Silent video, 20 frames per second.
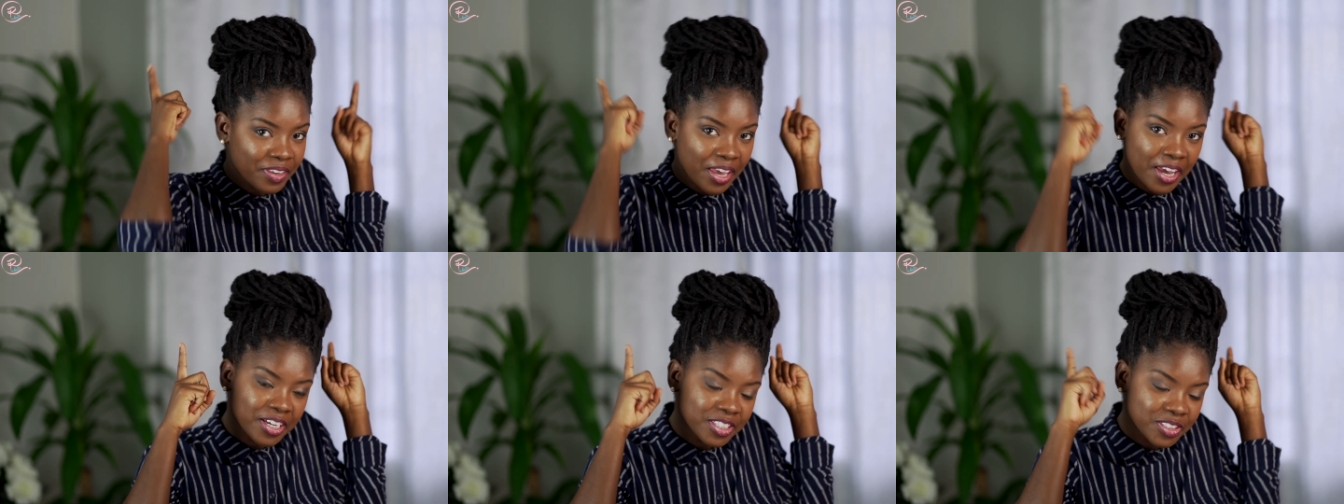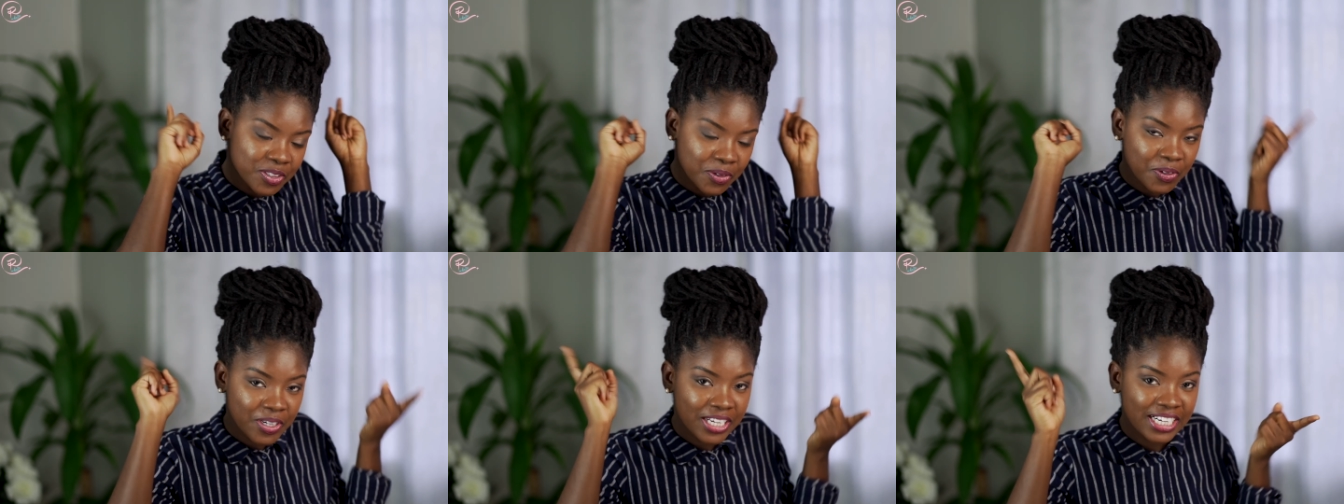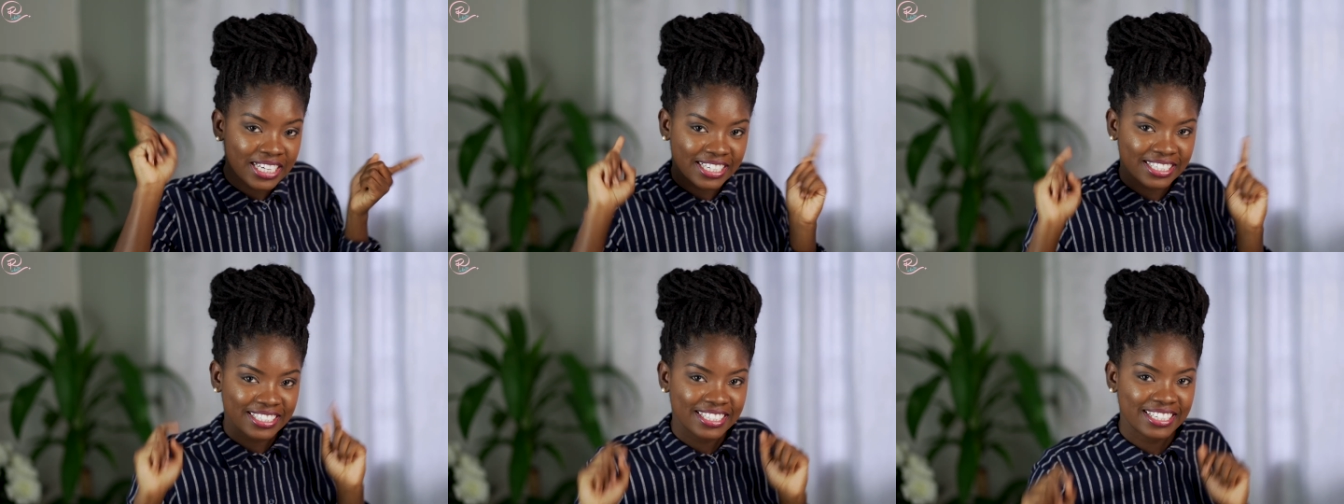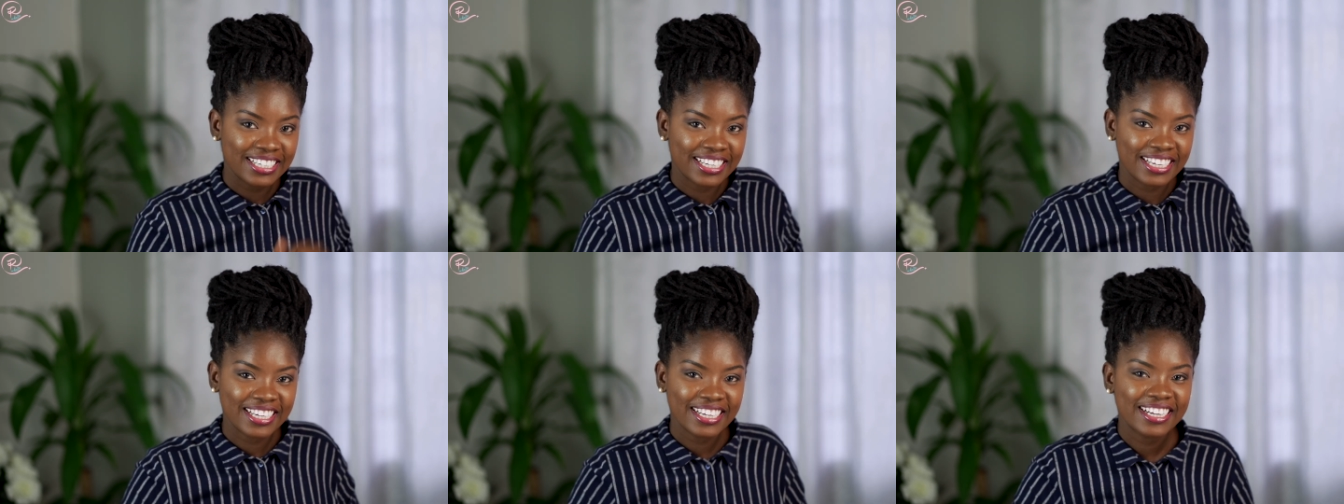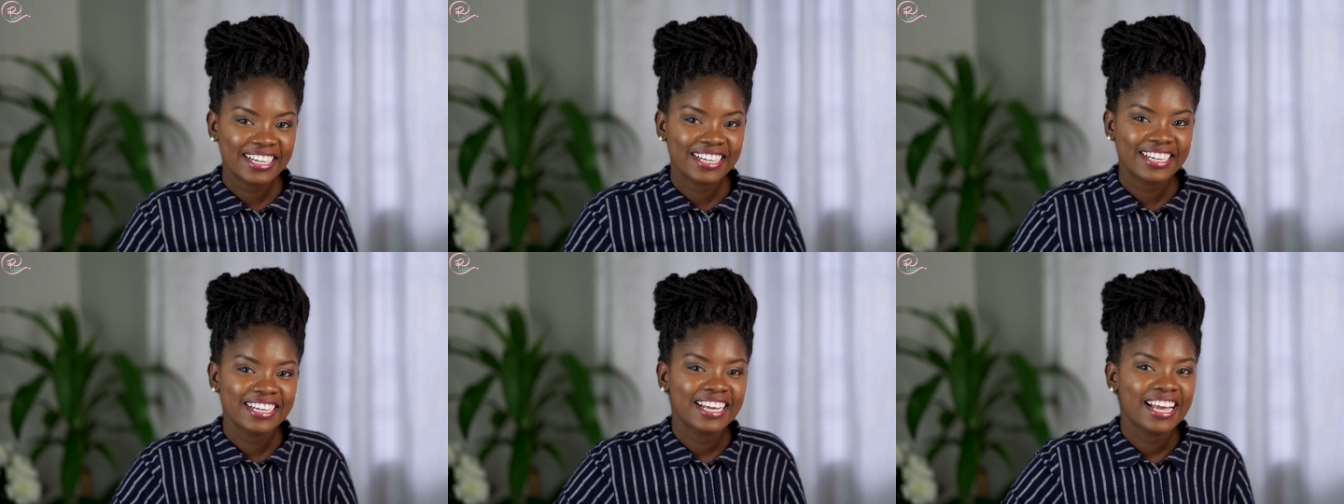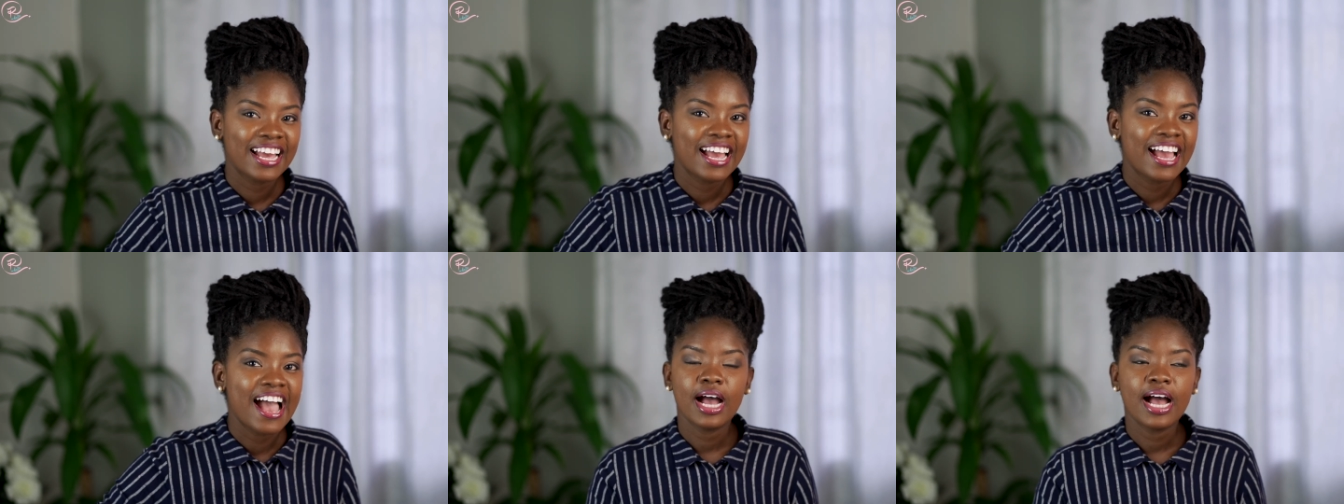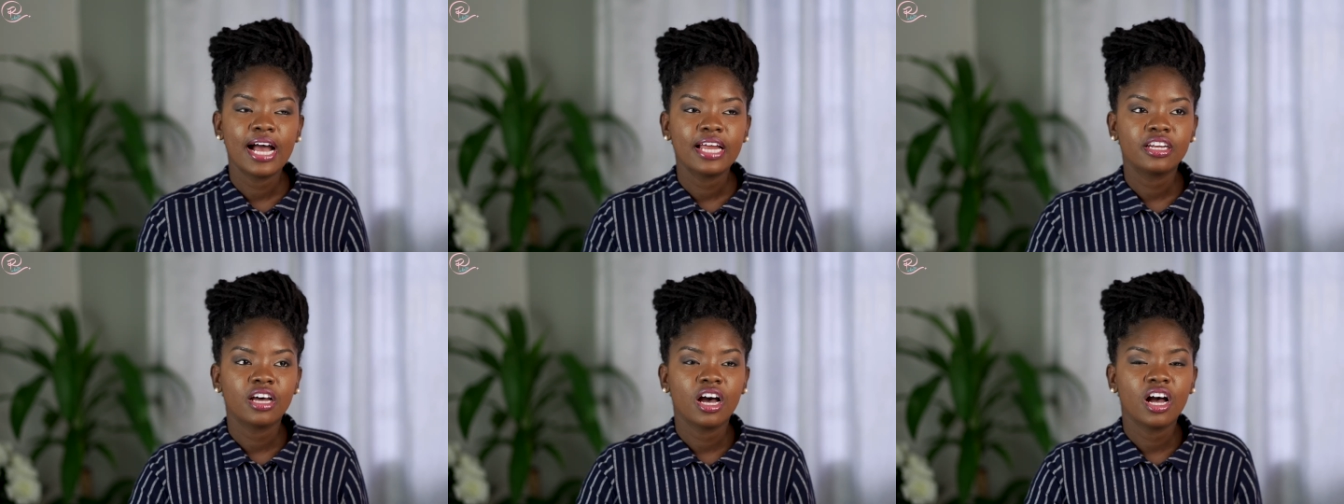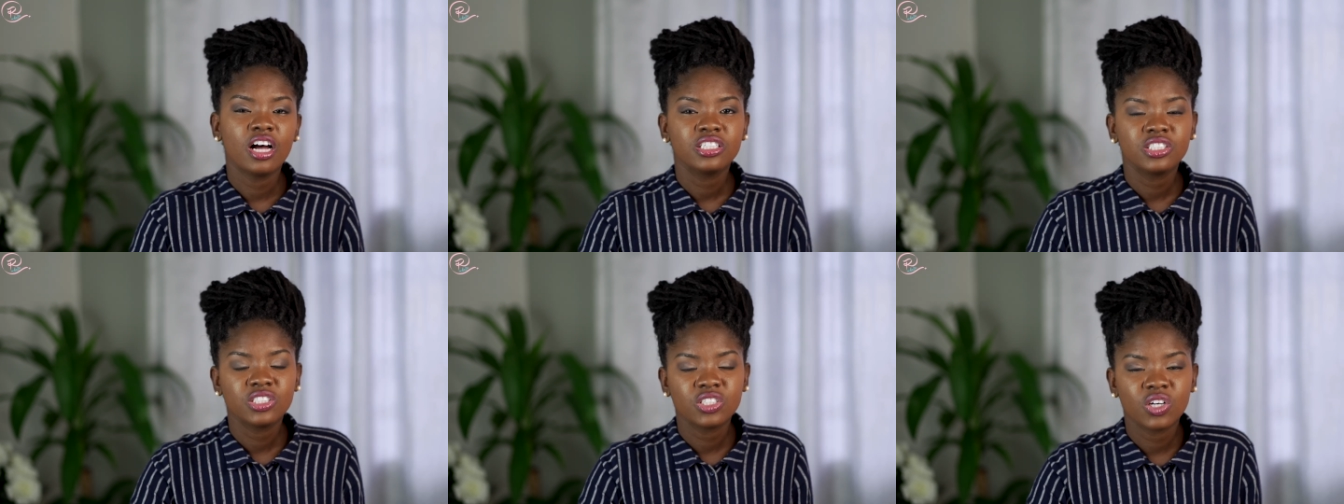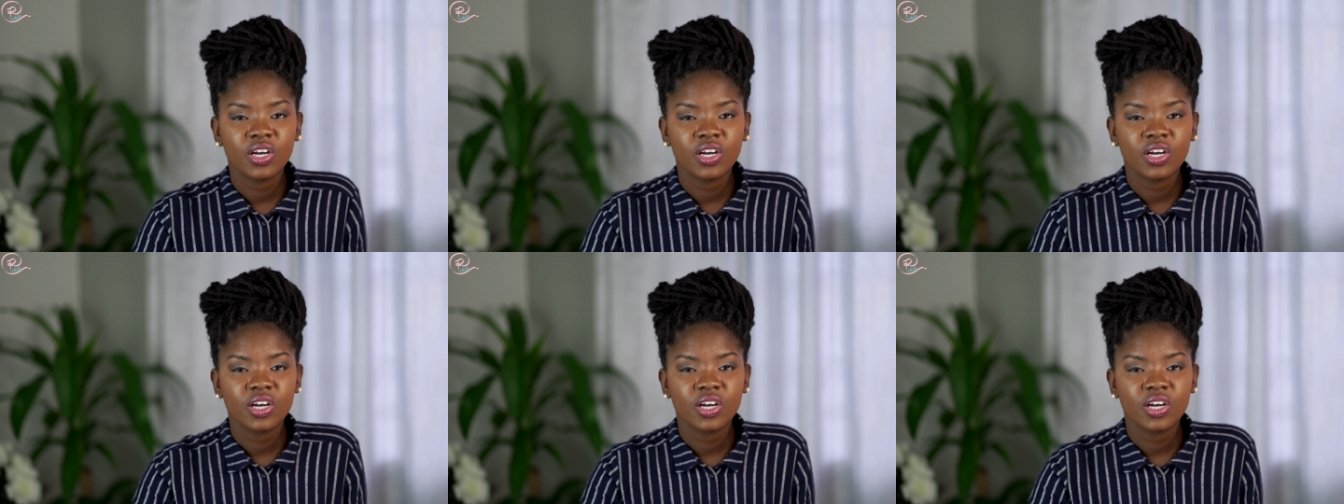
So click the link And also